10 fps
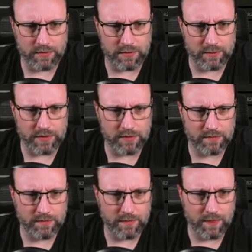in the middle.
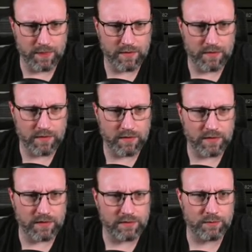
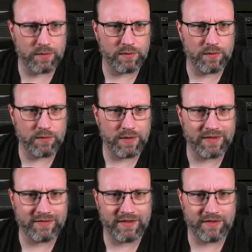Let's bring
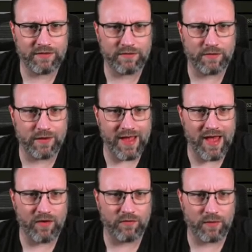Rodriguez in for
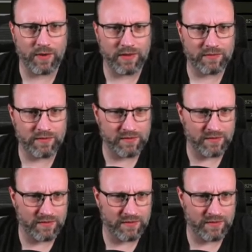Alvarez.